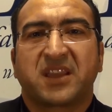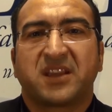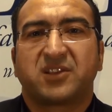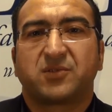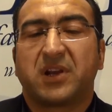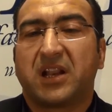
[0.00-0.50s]

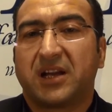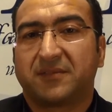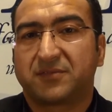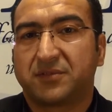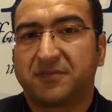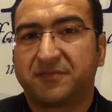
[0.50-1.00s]
it will have
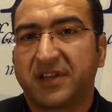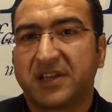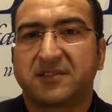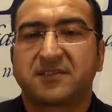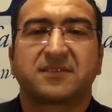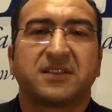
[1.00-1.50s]
to
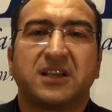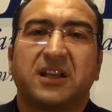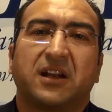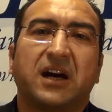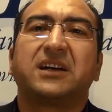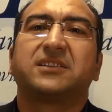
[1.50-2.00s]
face
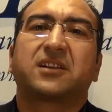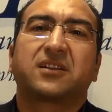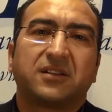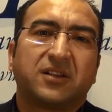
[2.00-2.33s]
other